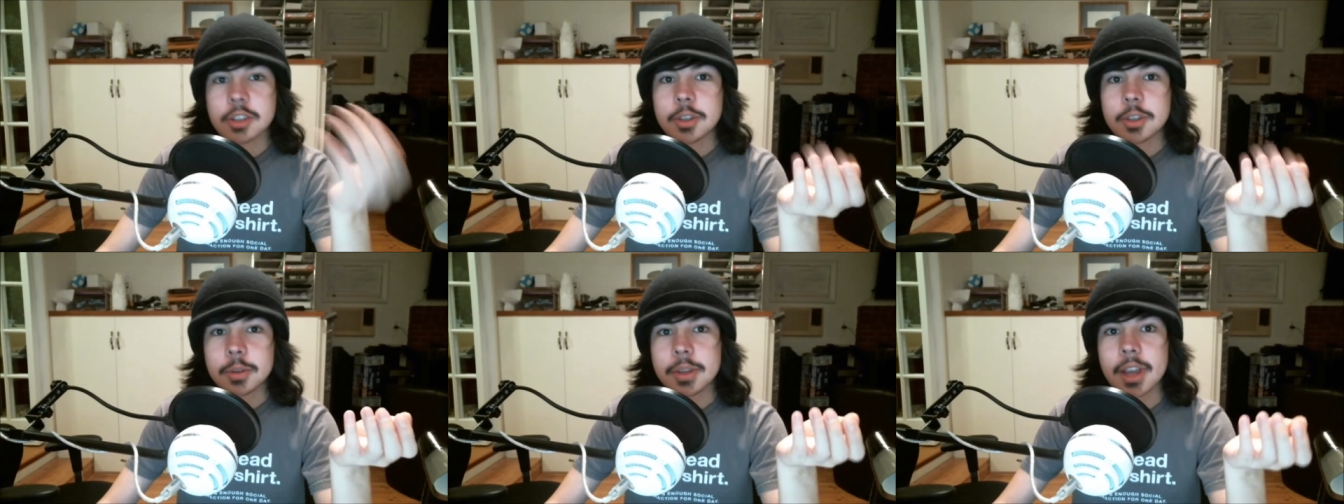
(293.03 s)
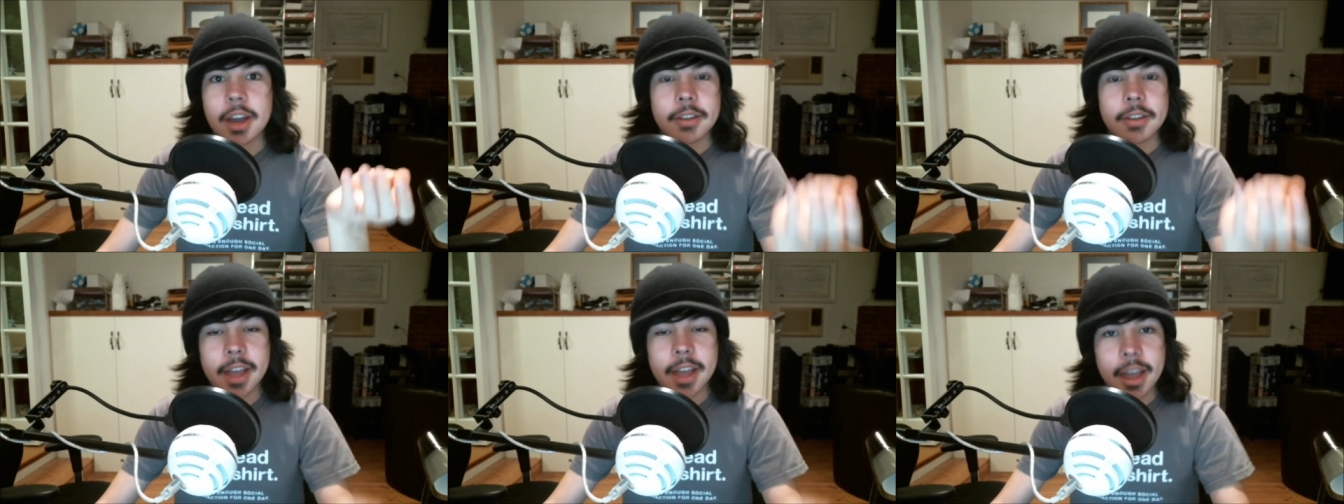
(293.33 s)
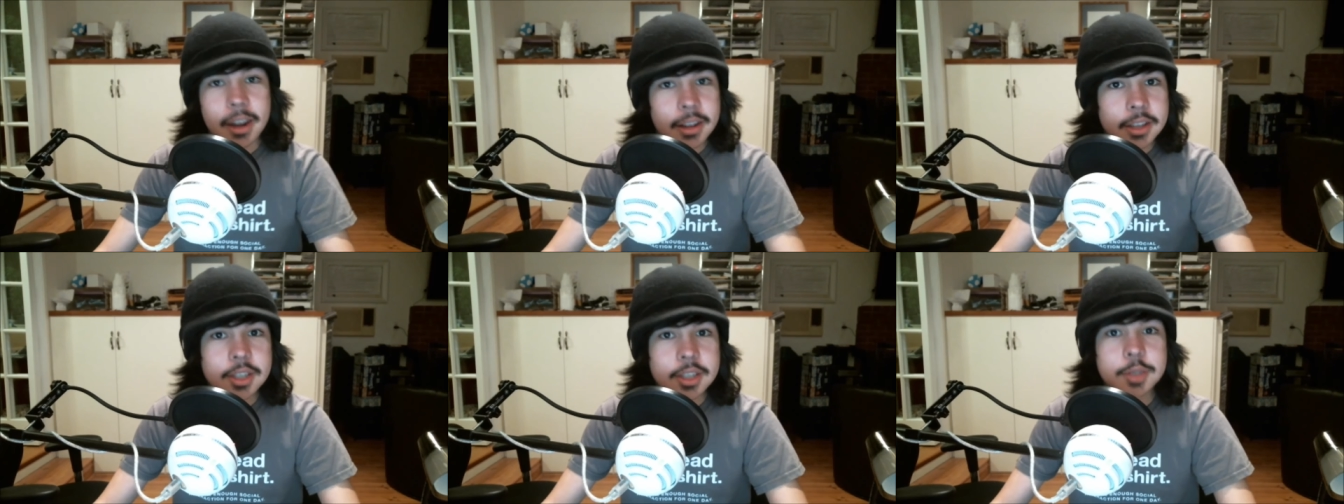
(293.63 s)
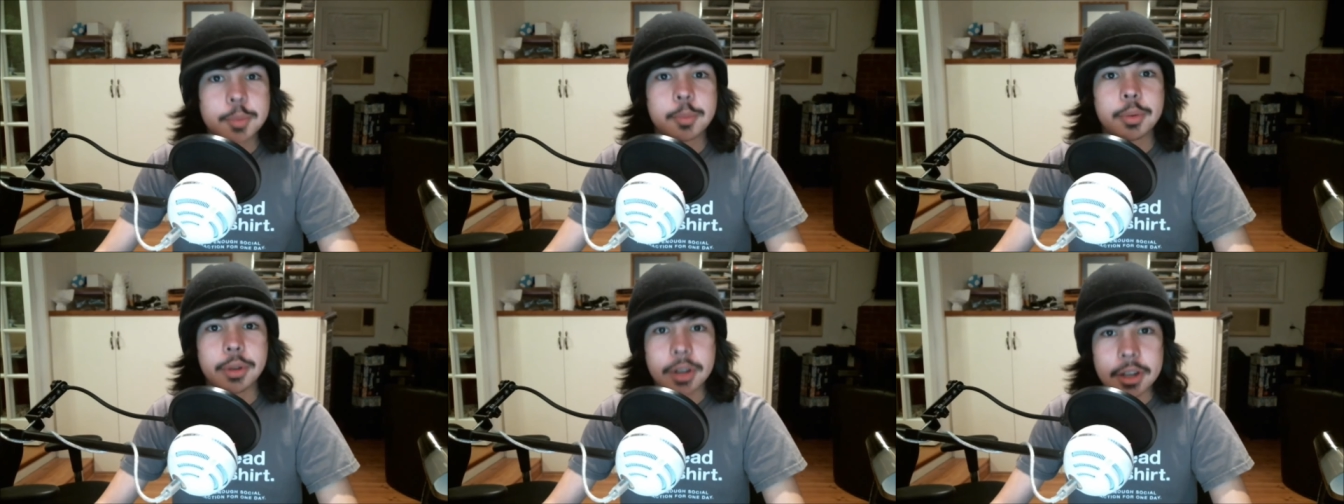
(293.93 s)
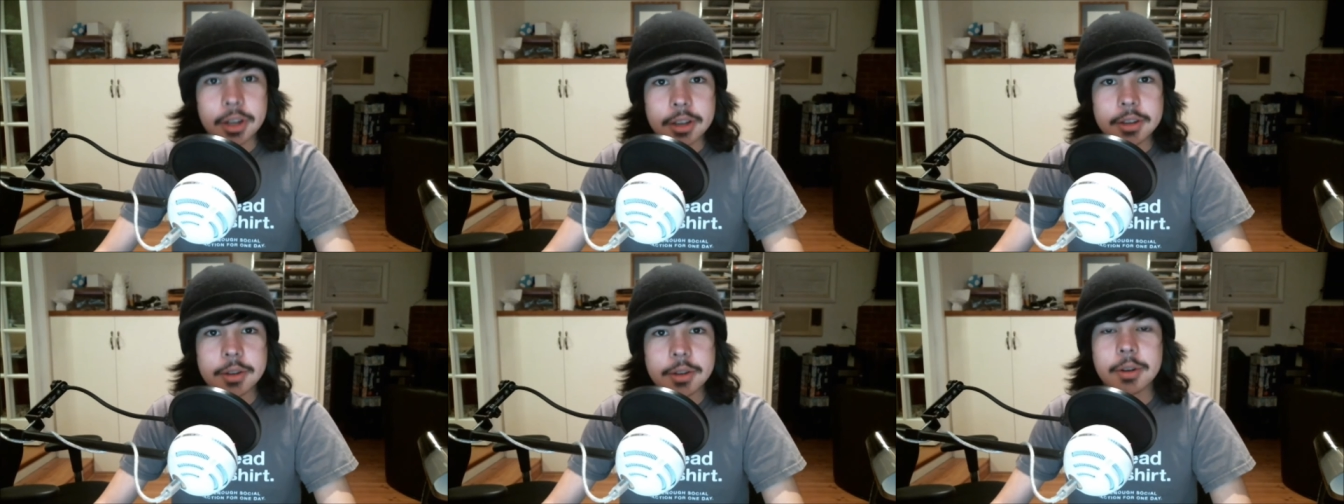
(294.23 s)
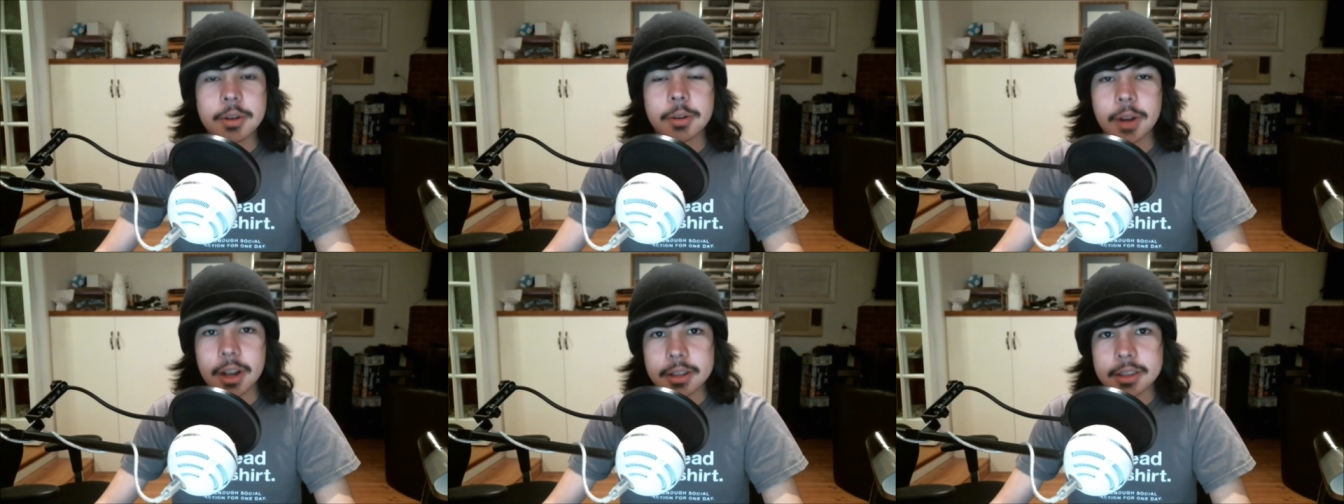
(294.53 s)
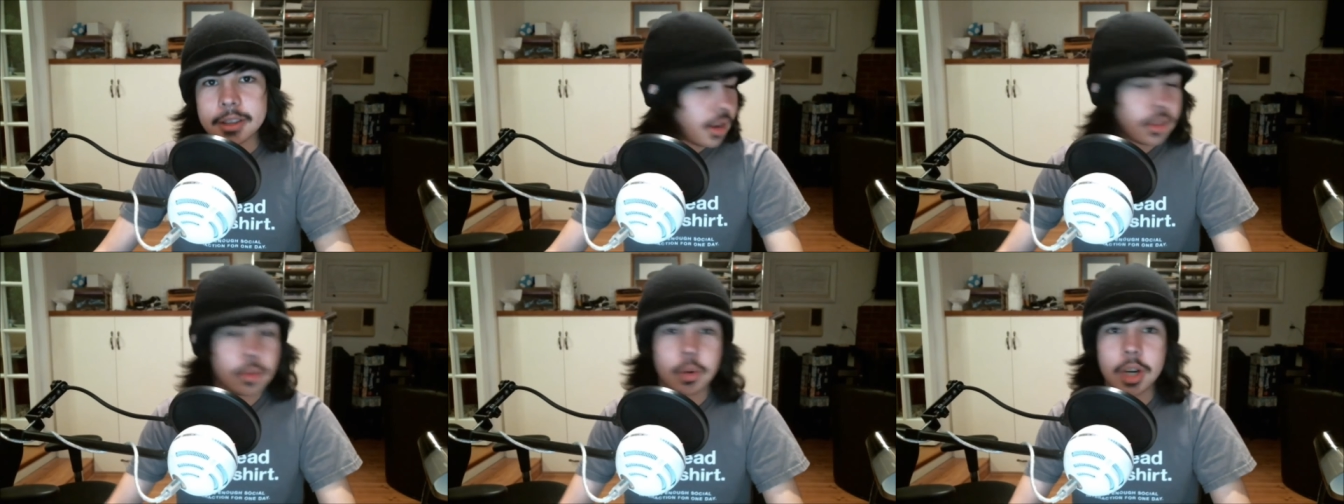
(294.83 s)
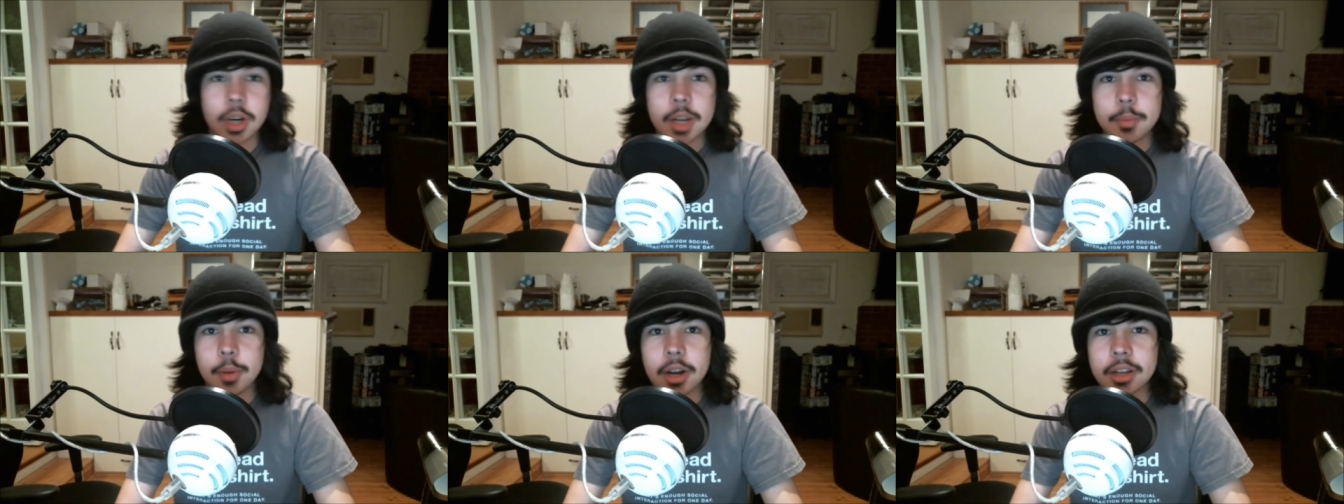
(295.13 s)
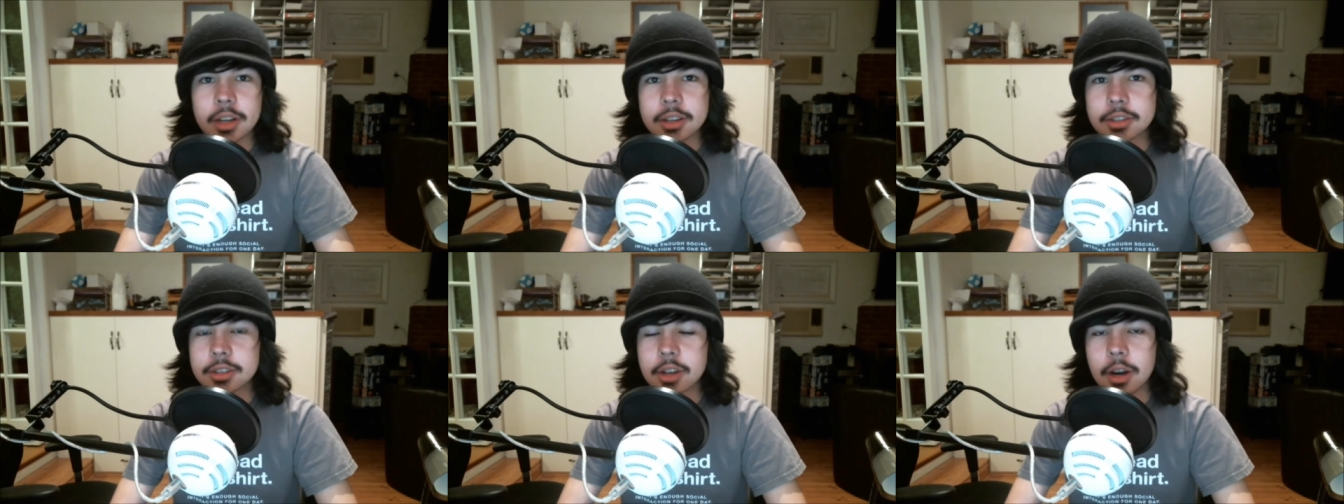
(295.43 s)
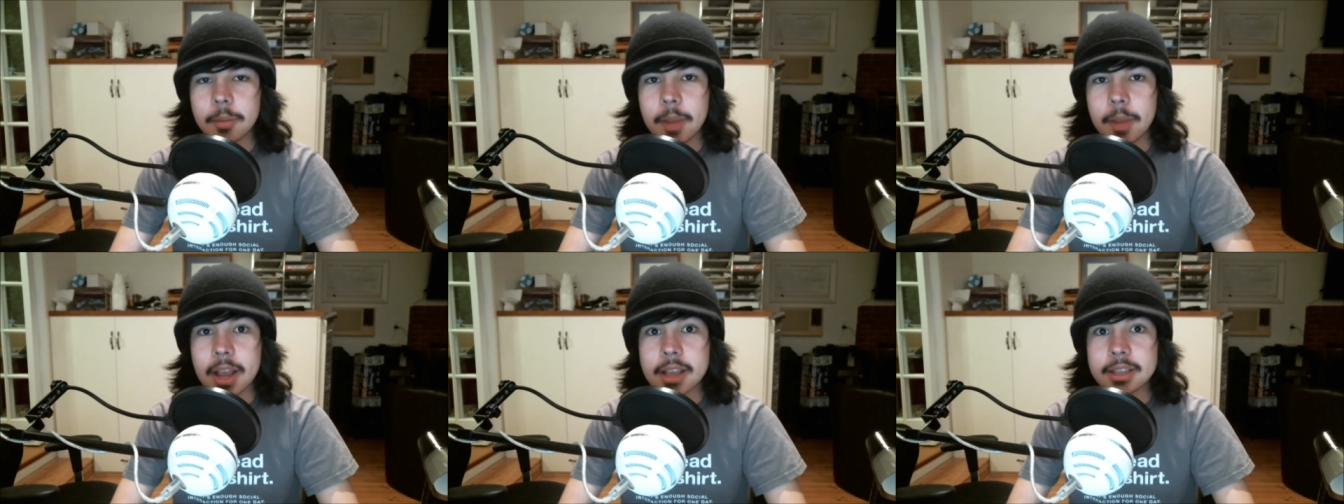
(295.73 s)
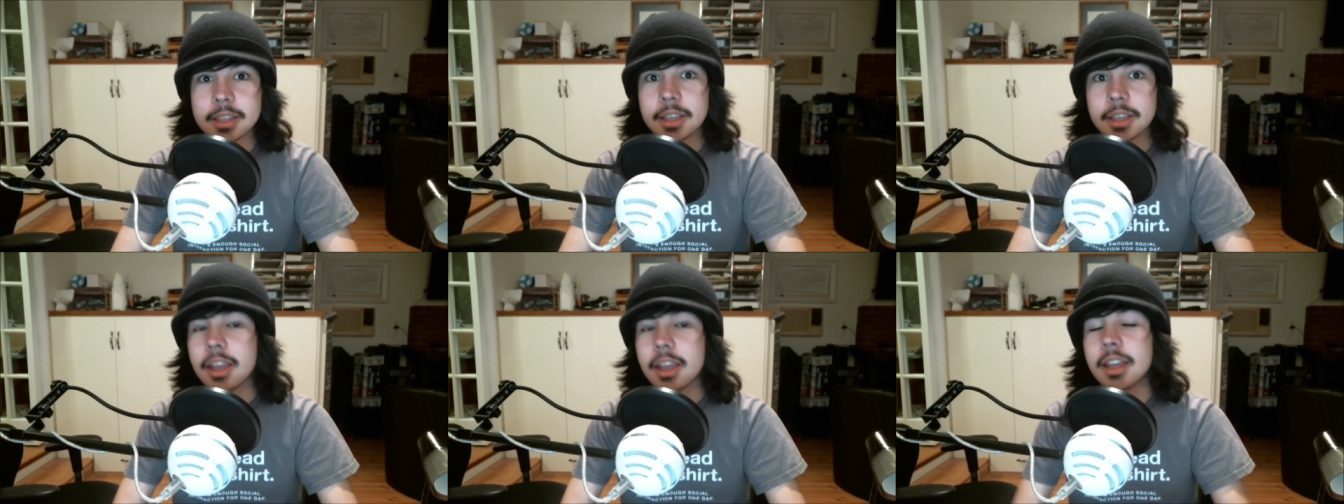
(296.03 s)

So yeah, that is pretty cool right there. 3D printers are amazing.